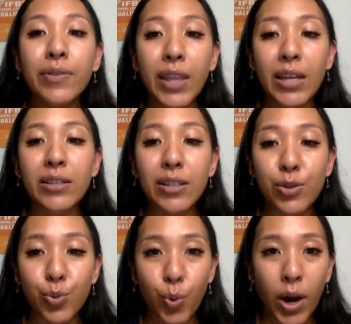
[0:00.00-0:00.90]
That
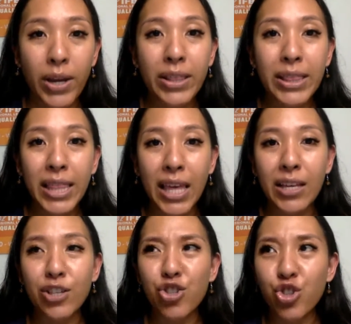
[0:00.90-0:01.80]
is why there
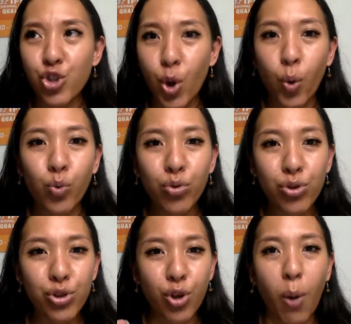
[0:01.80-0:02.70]
is no
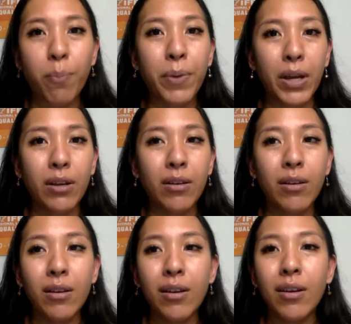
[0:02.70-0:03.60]
stopping
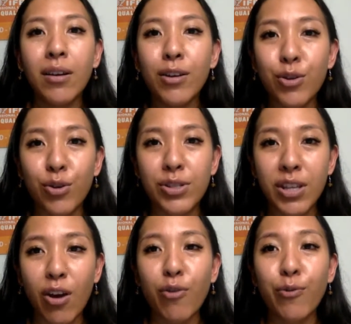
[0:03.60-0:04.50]

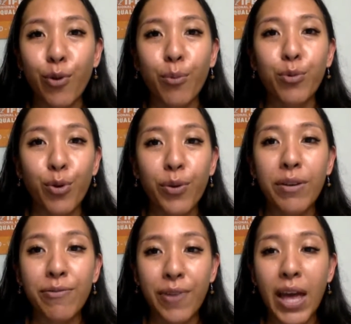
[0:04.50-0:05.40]
yourself from
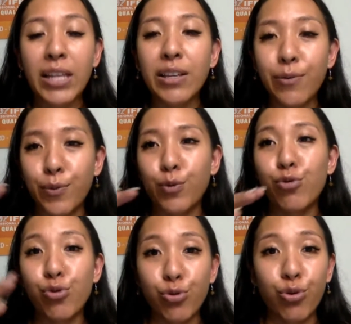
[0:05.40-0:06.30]
growing fat if you
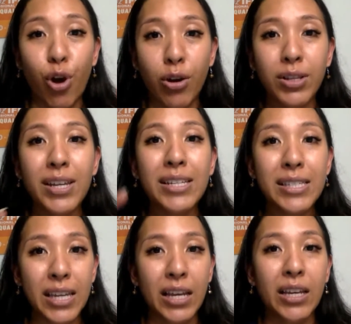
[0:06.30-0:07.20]
do not
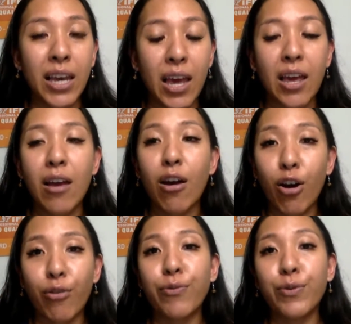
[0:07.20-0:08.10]
take care
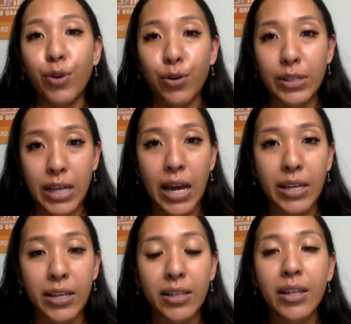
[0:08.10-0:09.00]
of your
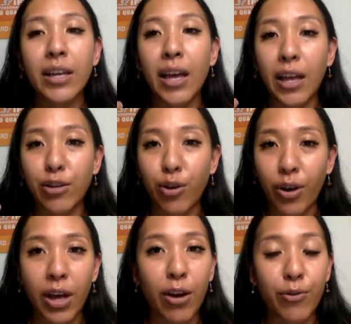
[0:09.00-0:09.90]
diet and your
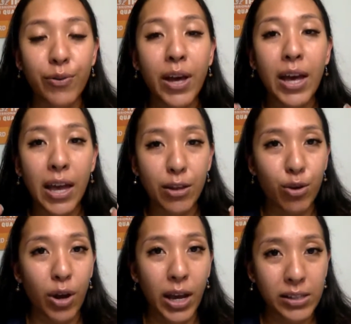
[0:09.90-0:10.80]
health and
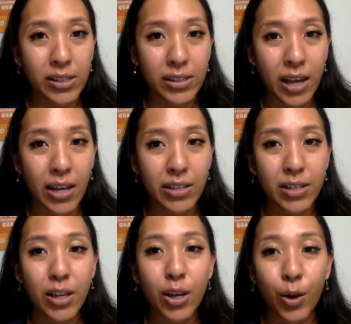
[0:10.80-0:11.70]
your exercise.
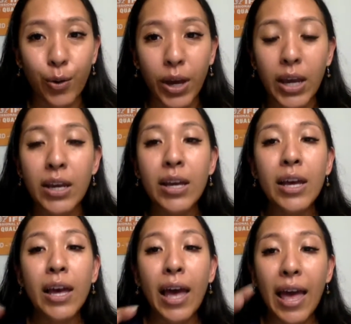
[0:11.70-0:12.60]
Okay.
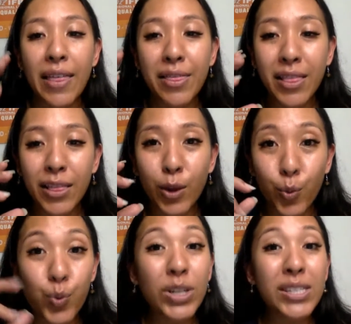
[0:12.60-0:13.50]
And the
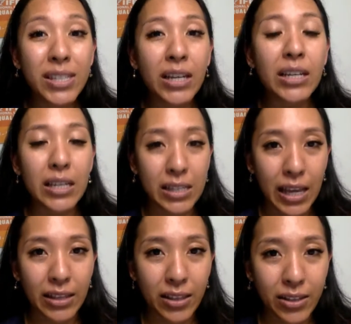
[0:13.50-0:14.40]
worst thing is
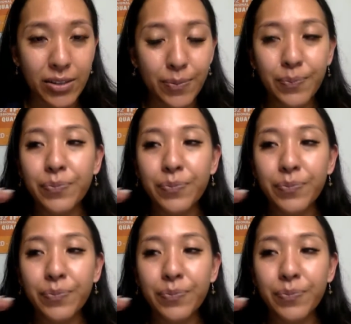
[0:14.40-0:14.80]
like this.